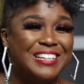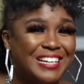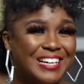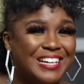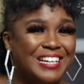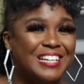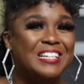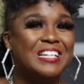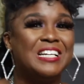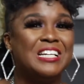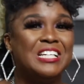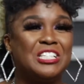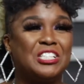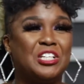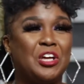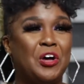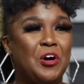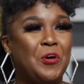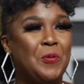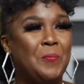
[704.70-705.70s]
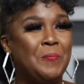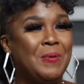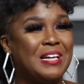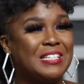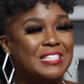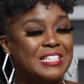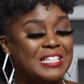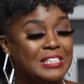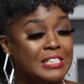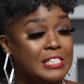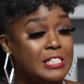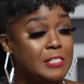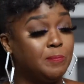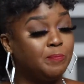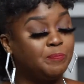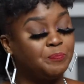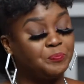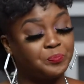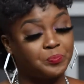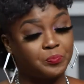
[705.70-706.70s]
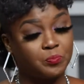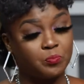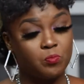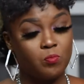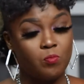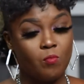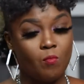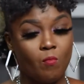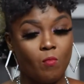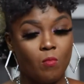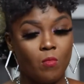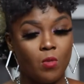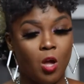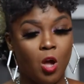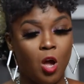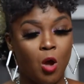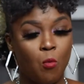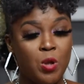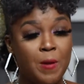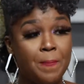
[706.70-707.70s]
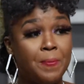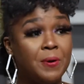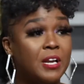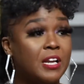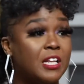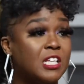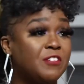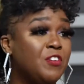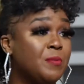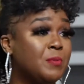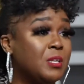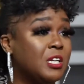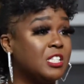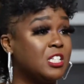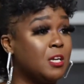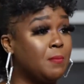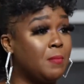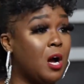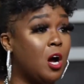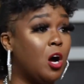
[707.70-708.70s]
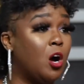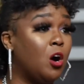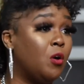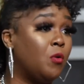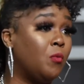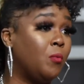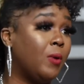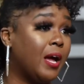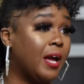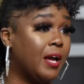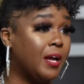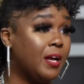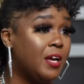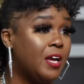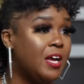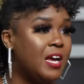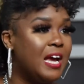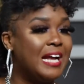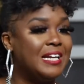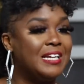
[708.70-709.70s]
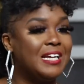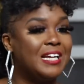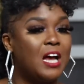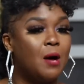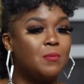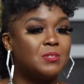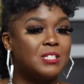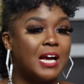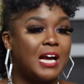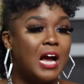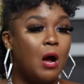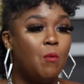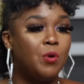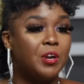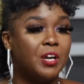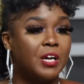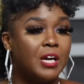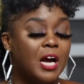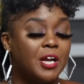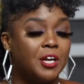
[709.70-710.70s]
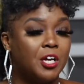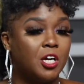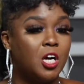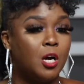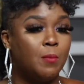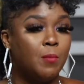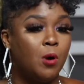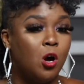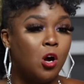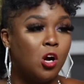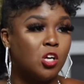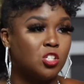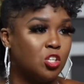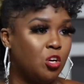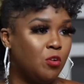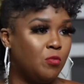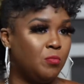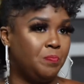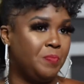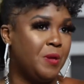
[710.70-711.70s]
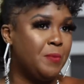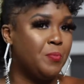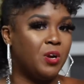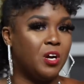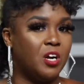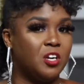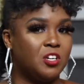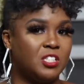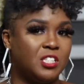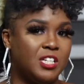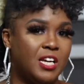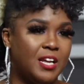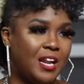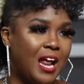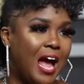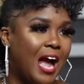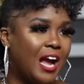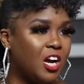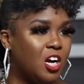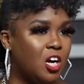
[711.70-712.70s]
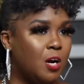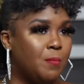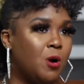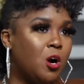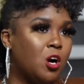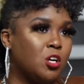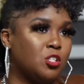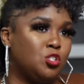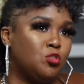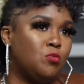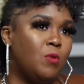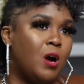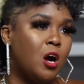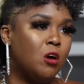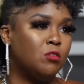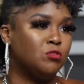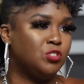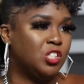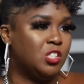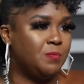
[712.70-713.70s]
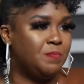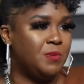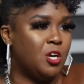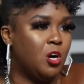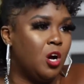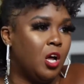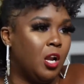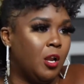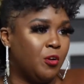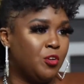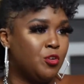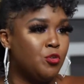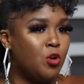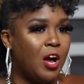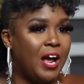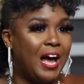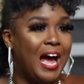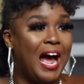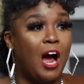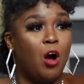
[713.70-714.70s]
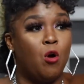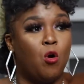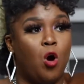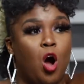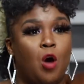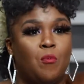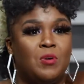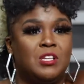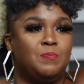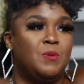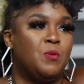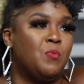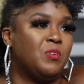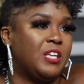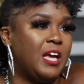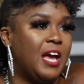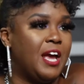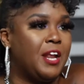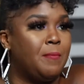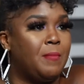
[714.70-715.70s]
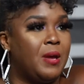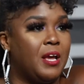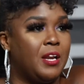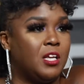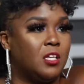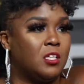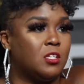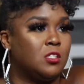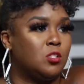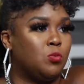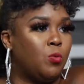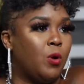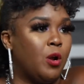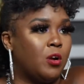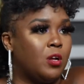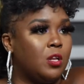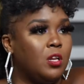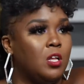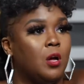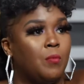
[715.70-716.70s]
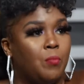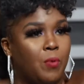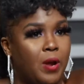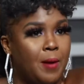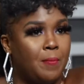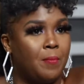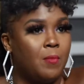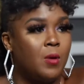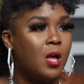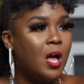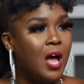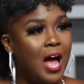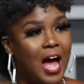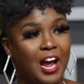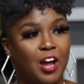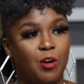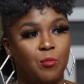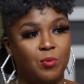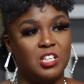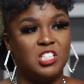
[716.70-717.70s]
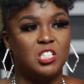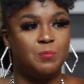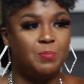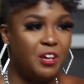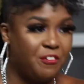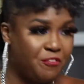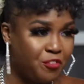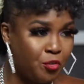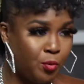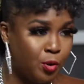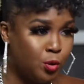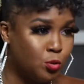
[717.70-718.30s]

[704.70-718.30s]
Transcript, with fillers: yeah. So basically, we put it and flipped it into my own way. And then I was like, I want to kind of come hard so people can understand that I can come hard too. I don't just be all, you know, I don't always be with the animated twerk club rap. I can really spit for